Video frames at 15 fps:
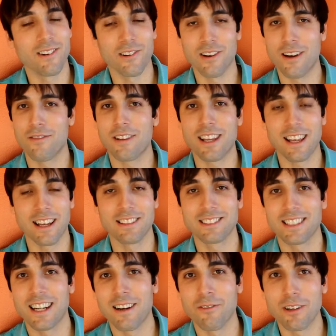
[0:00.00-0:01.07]
or everything
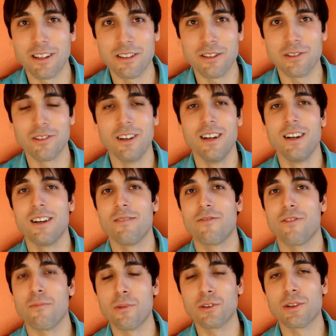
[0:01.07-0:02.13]
else that I want to do
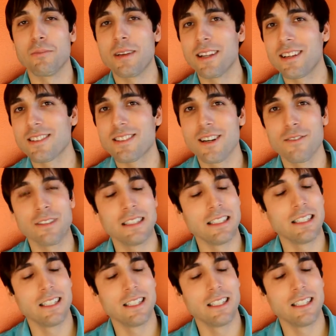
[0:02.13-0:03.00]
for multimedia stuff,